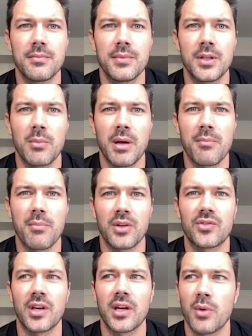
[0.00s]
you know, my my
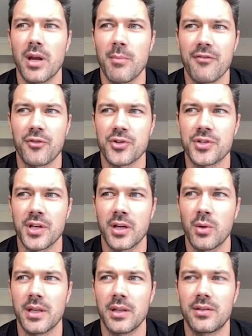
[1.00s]
segue, my first
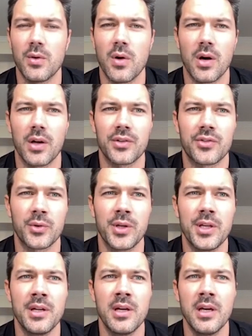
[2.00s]
segue into
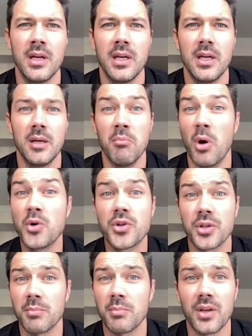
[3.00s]
on-screen
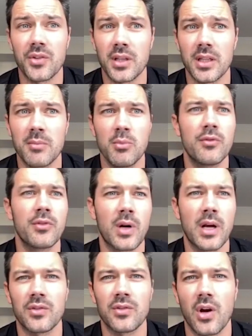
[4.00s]
motion, basically moving
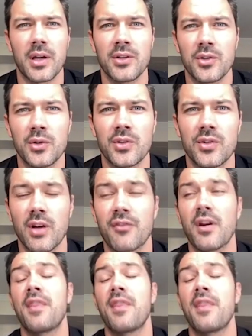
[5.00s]
around, talking, doing stuff.